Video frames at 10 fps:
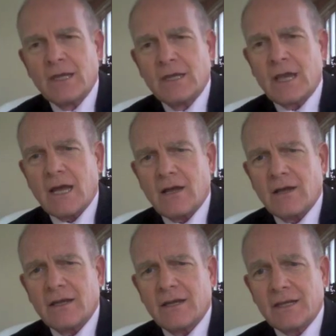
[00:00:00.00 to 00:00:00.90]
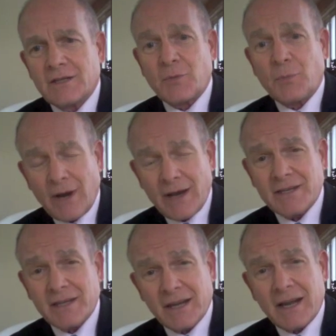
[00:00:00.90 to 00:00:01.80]
Now, it's
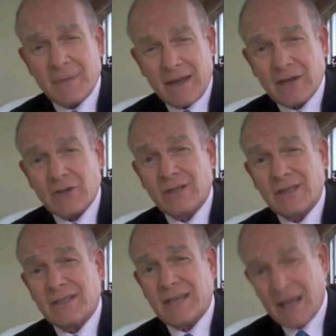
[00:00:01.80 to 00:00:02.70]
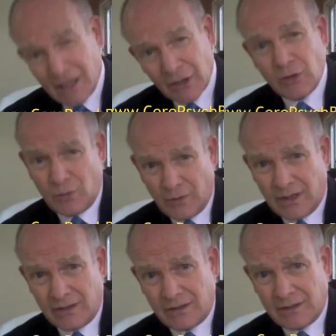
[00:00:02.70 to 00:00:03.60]
surprising that I'm actually telling you
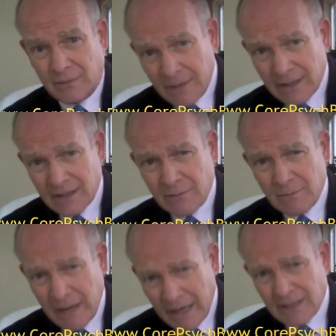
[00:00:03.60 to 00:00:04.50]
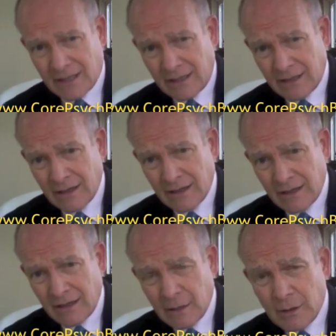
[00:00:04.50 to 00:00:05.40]
this. To me, it's amazing
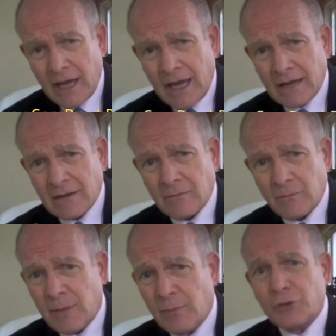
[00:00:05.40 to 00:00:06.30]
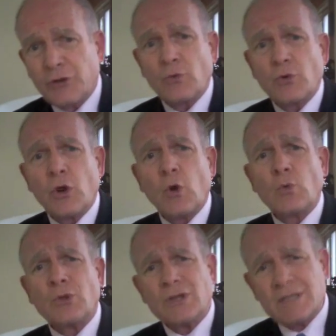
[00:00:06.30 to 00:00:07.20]
that people don't
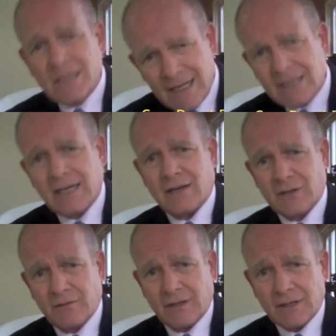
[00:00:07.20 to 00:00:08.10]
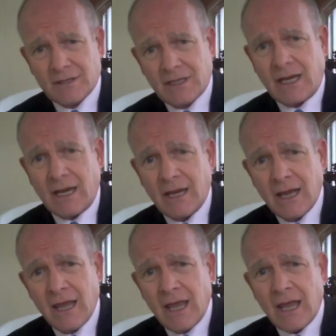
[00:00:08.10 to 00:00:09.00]
know the details of this today
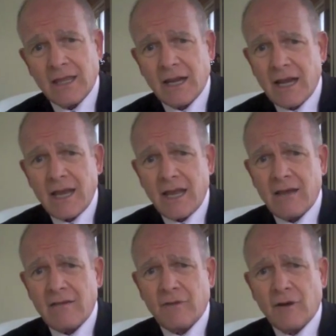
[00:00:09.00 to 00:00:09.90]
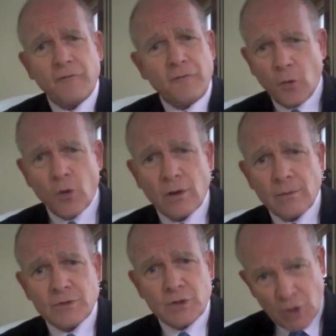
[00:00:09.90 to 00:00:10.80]
and that I have a
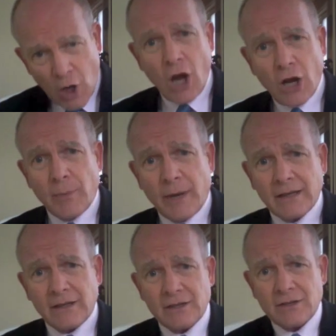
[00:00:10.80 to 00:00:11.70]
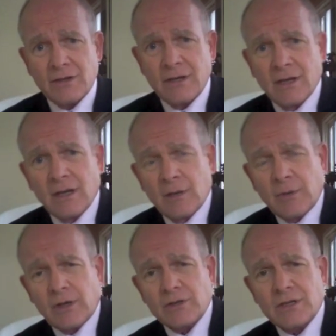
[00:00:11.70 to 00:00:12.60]
forum to talk about this
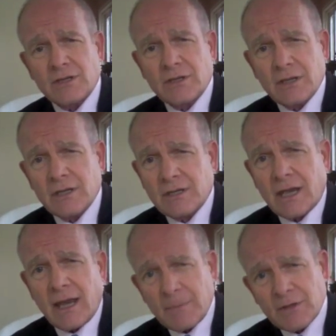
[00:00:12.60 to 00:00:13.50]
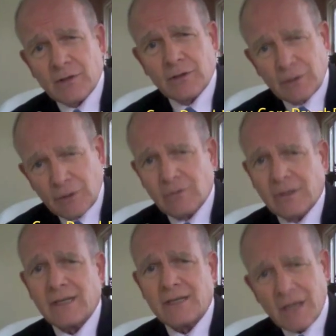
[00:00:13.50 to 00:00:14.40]
because it's it's
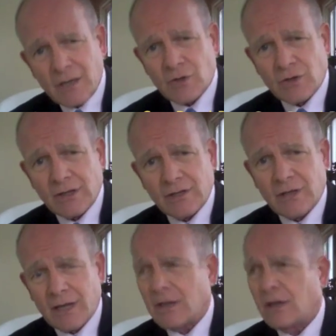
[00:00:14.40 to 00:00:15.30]
absolutely essential. It's like